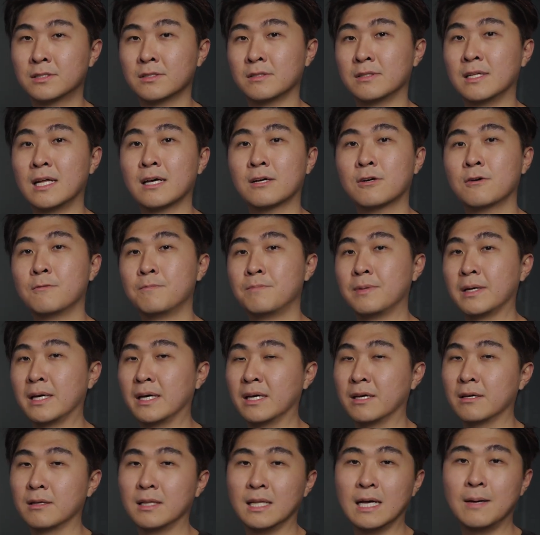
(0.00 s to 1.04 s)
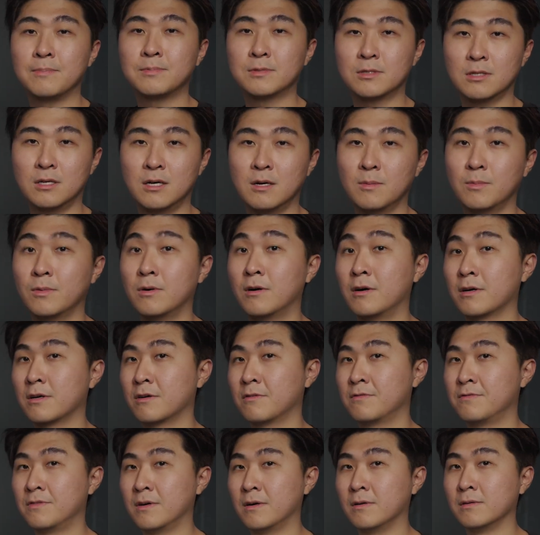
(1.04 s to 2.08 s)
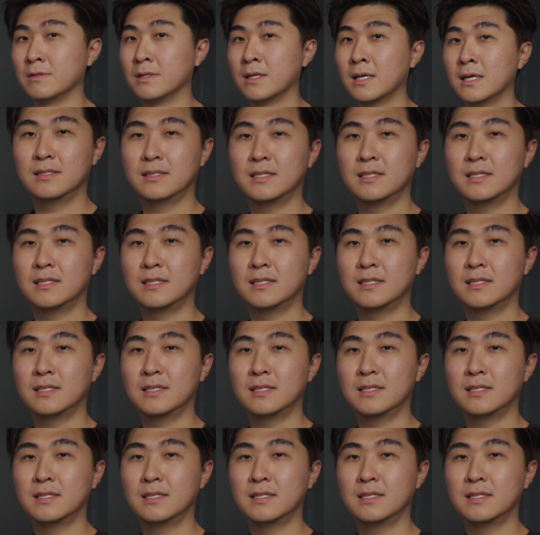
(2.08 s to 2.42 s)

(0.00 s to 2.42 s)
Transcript: So that could be your laptop or your phone.